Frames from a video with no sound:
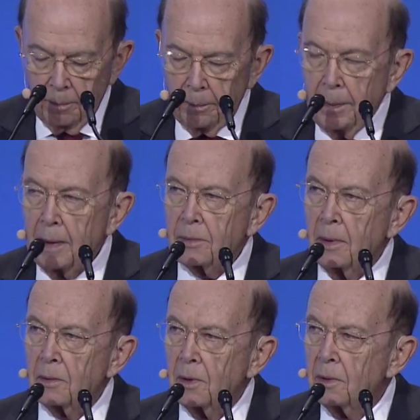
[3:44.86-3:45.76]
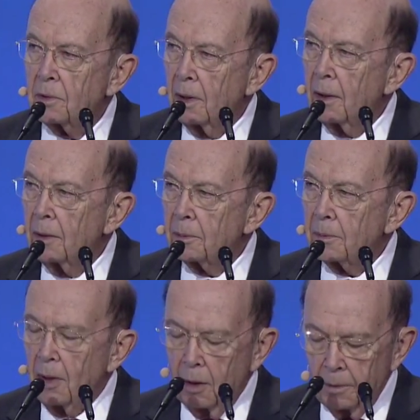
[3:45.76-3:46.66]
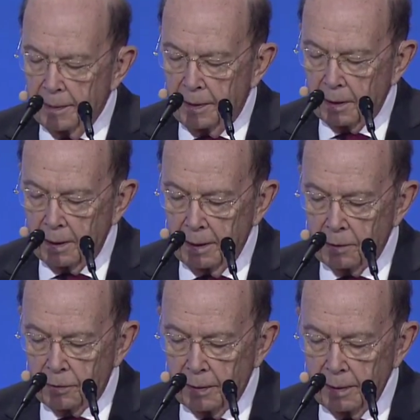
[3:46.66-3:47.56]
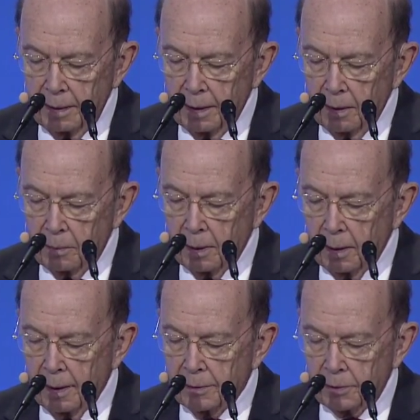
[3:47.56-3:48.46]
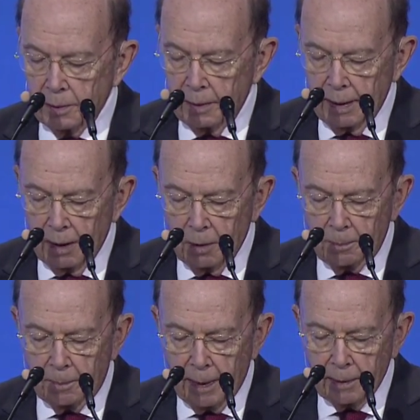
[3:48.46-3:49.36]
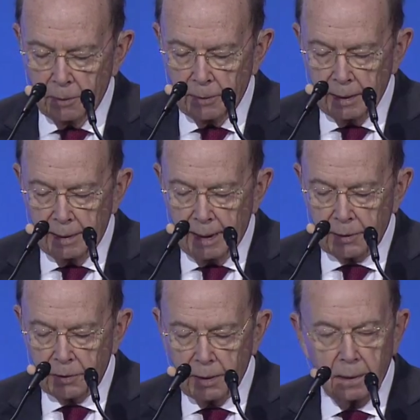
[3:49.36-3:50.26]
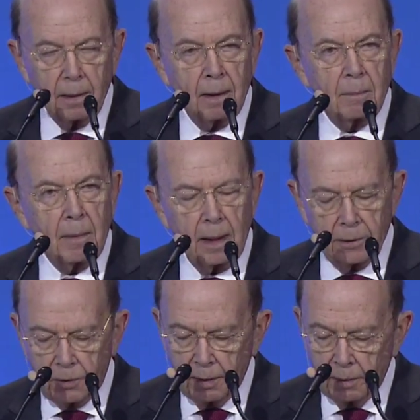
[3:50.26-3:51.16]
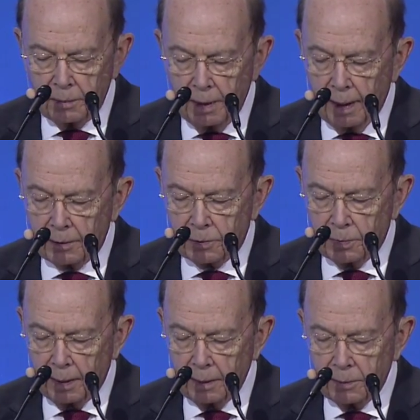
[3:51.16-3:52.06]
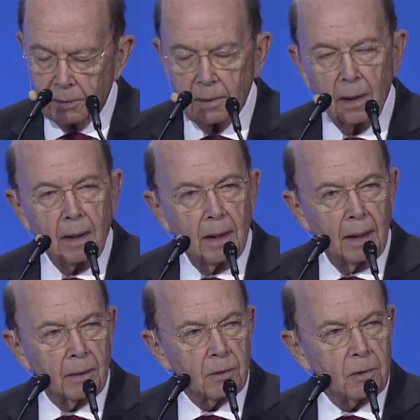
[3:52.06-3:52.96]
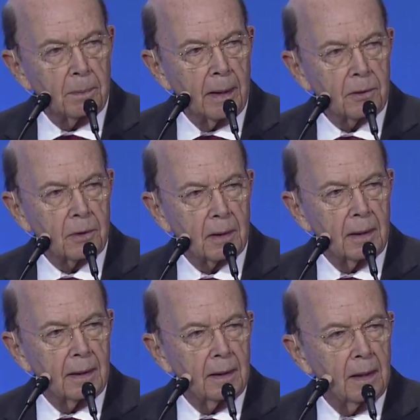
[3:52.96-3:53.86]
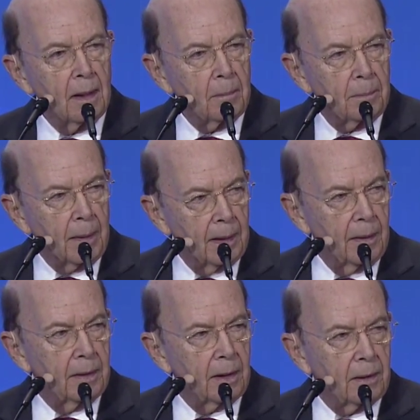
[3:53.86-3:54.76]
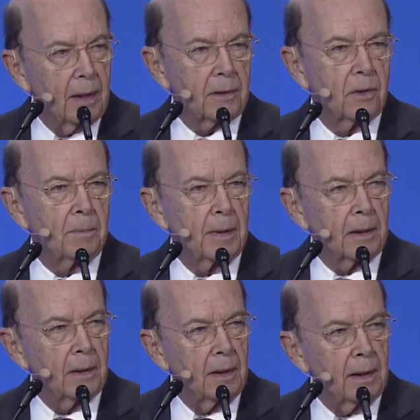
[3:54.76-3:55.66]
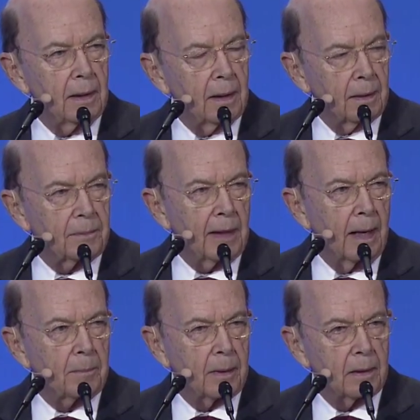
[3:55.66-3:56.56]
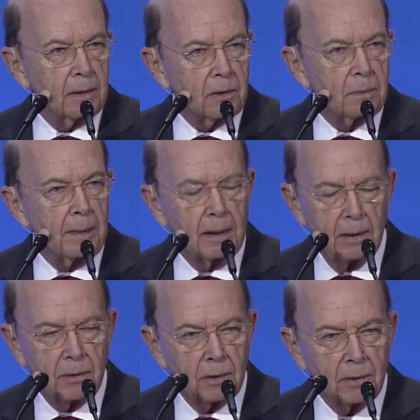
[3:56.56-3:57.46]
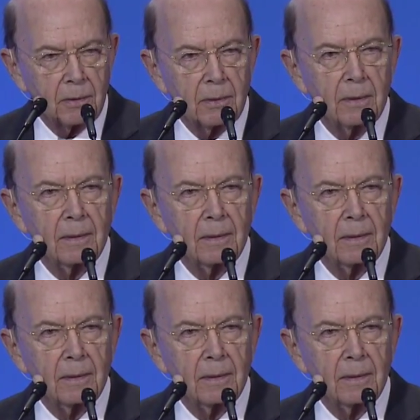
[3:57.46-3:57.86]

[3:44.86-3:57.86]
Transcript: businesses all over the country were also helped by the reduction in marginal tax rates and especially by the deductibility of capital expenditures.